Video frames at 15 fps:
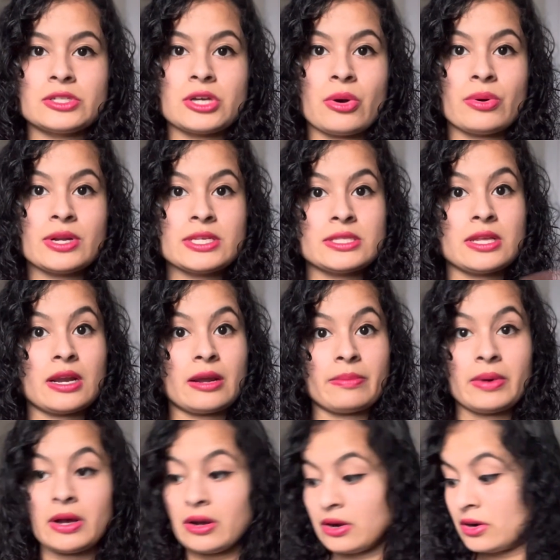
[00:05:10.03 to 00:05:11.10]
Tonies that I
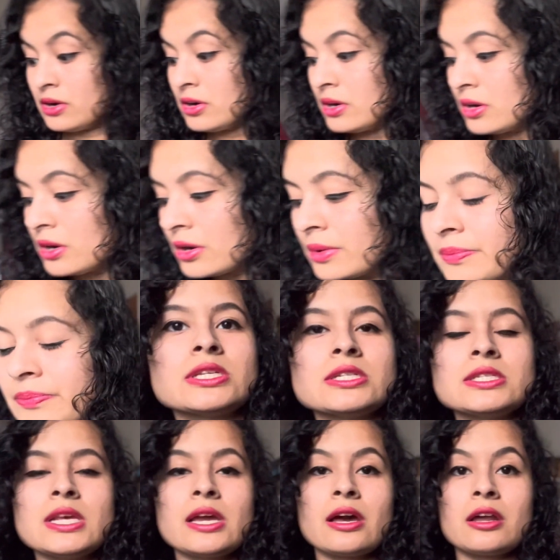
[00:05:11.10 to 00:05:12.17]
bought her,
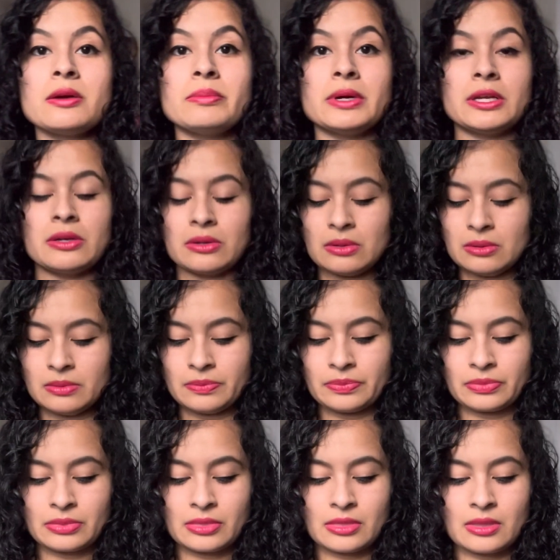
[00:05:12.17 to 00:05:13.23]
since I got a bundle,
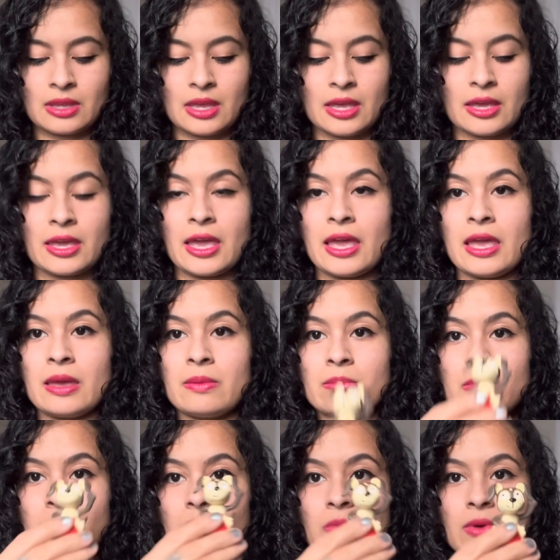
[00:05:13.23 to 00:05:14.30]
it
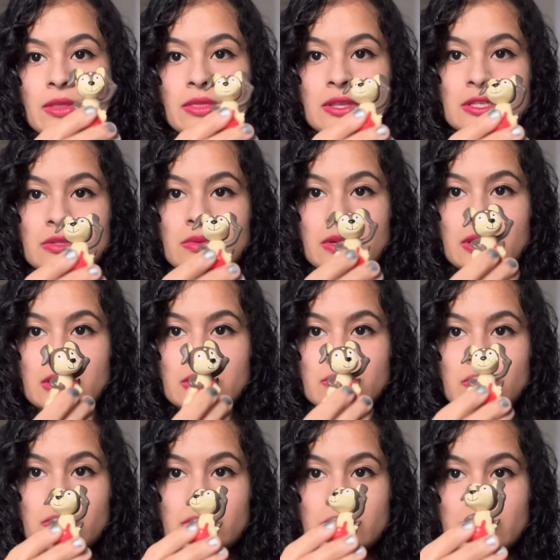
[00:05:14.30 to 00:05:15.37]
came with this one. This
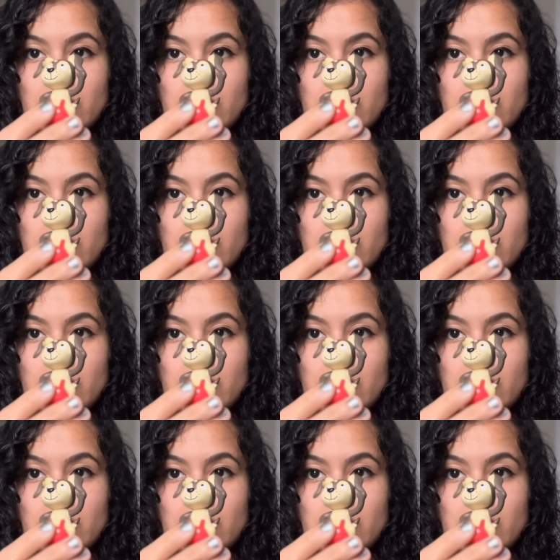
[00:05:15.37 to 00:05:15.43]
one was